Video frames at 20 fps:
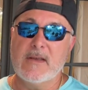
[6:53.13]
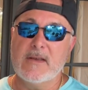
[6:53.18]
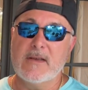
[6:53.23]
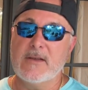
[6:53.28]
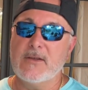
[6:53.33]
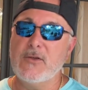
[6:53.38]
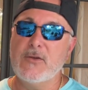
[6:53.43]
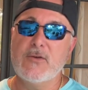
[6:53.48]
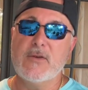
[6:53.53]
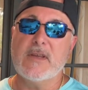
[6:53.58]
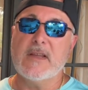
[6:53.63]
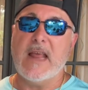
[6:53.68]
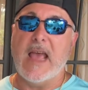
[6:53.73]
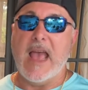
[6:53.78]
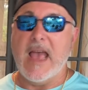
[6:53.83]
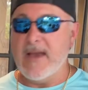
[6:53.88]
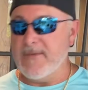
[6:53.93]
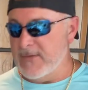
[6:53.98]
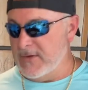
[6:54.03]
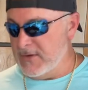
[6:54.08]
you can
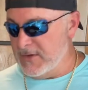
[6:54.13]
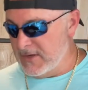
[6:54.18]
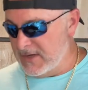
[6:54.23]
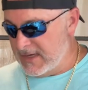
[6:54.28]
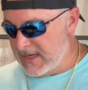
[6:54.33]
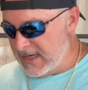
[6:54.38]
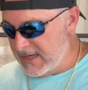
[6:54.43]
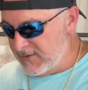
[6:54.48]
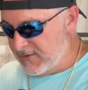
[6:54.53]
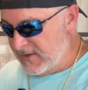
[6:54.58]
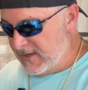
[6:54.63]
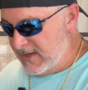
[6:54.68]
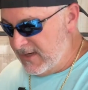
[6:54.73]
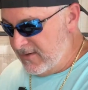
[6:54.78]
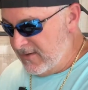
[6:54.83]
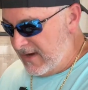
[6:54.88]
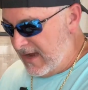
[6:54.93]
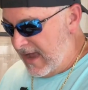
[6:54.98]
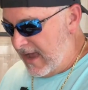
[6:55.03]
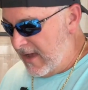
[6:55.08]
have in your kitchen, in
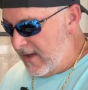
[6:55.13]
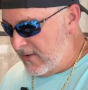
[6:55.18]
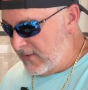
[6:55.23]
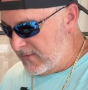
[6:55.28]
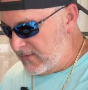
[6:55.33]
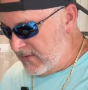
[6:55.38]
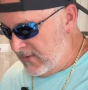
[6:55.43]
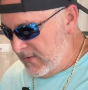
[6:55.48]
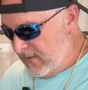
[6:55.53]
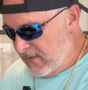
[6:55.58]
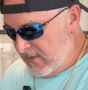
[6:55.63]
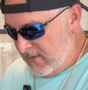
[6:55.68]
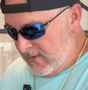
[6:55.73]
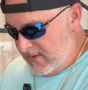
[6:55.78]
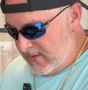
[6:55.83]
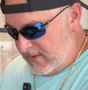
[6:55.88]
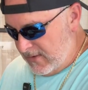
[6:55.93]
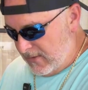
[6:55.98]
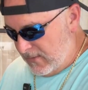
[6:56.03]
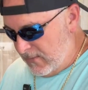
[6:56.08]
your house.
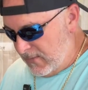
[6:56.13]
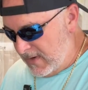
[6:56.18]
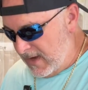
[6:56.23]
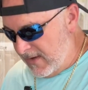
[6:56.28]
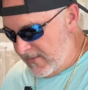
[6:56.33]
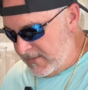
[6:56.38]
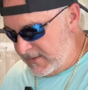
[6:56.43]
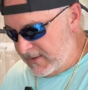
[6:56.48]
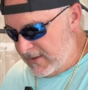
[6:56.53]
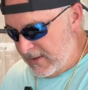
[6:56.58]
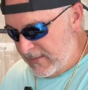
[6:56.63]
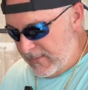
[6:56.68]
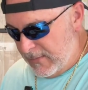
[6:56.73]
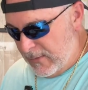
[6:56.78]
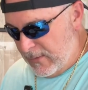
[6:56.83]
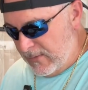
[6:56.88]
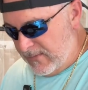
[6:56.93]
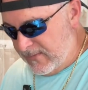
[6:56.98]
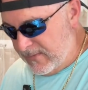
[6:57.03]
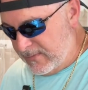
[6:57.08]
When I would come
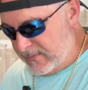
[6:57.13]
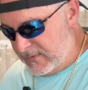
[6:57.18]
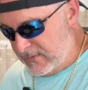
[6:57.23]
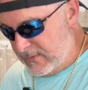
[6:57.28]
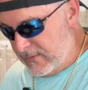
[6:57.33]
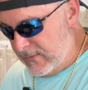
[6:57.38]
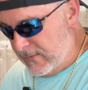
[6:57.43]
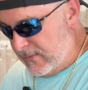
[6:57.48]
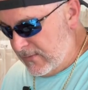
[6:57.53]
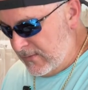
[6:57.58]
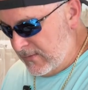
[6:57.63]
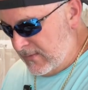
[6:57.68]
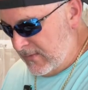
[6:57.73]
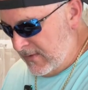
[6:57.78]
home from school,